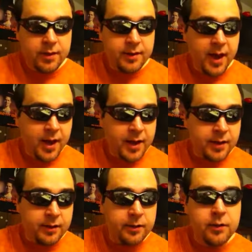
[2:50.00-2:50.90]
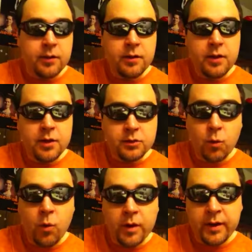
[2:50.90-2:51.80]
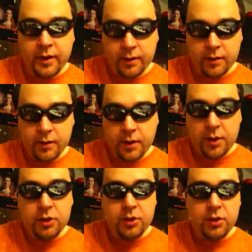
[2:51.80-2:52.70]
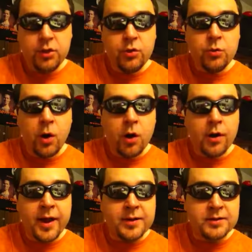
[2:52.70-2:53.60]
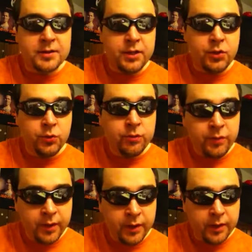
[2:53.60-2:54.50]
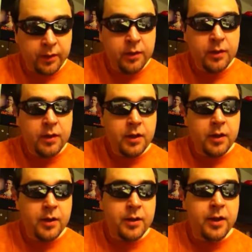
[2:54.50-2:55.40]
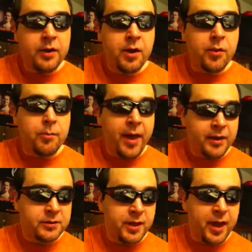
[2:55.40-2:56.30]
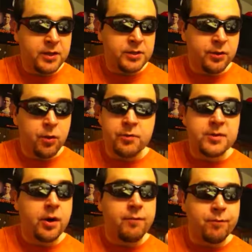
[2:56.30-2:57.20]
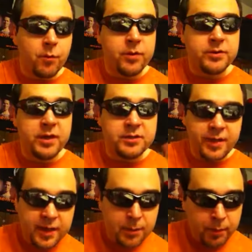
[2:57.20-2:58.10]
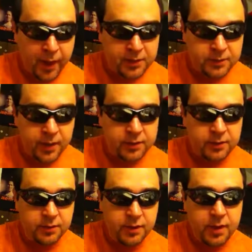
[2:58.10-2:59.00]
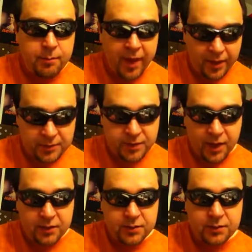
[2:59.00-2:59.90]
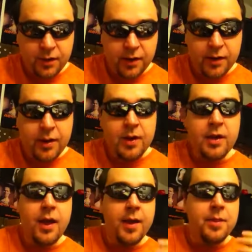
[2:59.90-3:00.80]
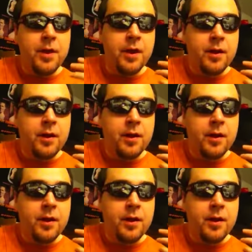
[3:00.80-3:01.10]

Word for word: 9 20 QRSTUV and then another backslash. No, sorry, a forward slash, then a backslash, backslash. Sorry, and then